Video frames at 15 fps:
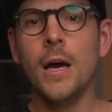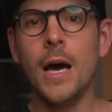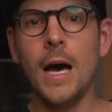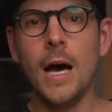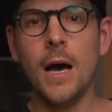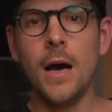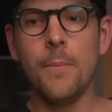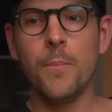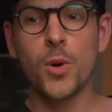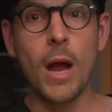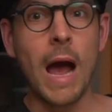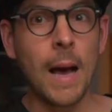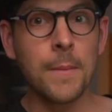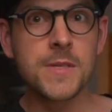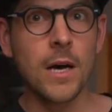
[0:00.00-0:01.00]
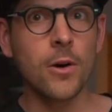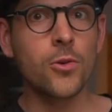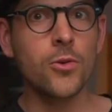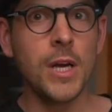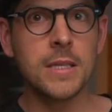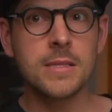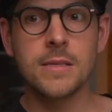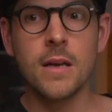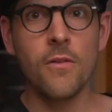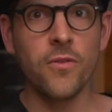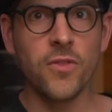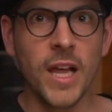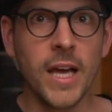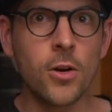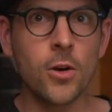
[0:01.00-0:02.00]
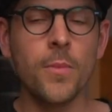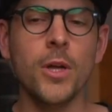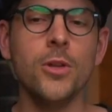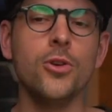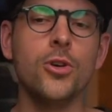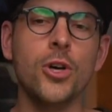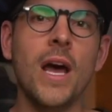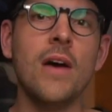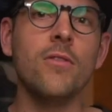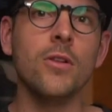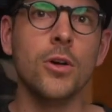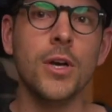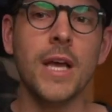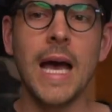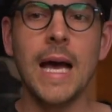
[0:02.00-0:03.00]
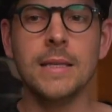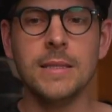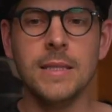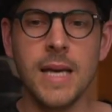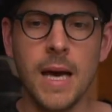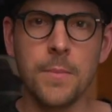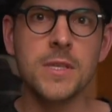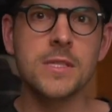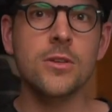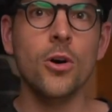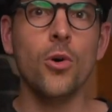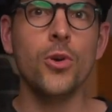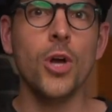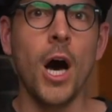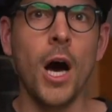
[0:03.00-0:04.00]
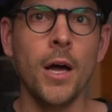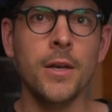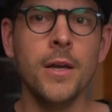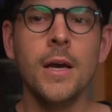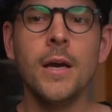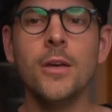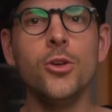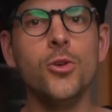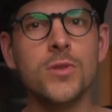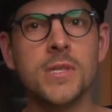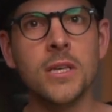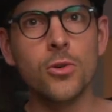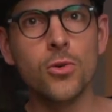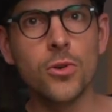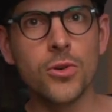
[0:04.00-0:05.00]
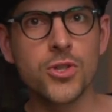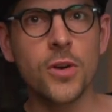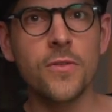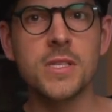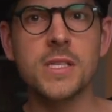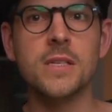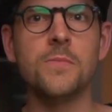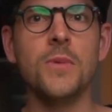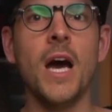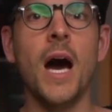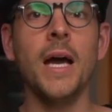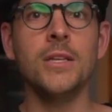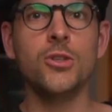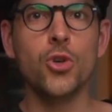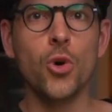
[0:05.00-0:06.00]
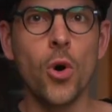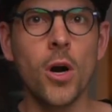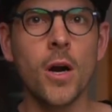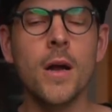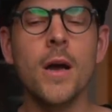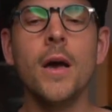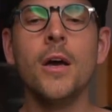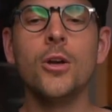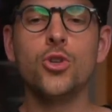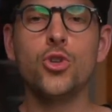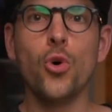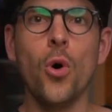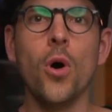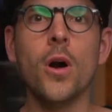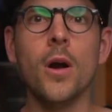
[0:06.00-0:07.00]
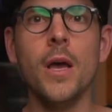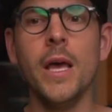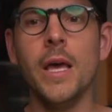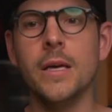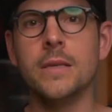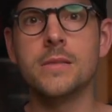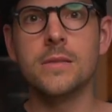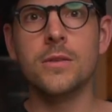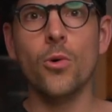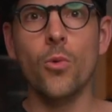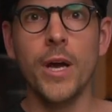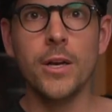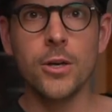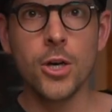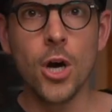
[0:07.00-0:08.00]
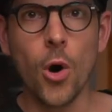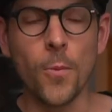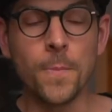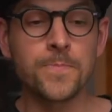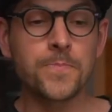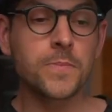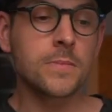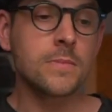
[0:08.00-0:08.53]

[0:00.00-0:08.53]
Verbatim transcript: Uh, perhaps I'll create stuff later, but you could have a look at the episode on using Google services behind Tor. Tor is the way to go.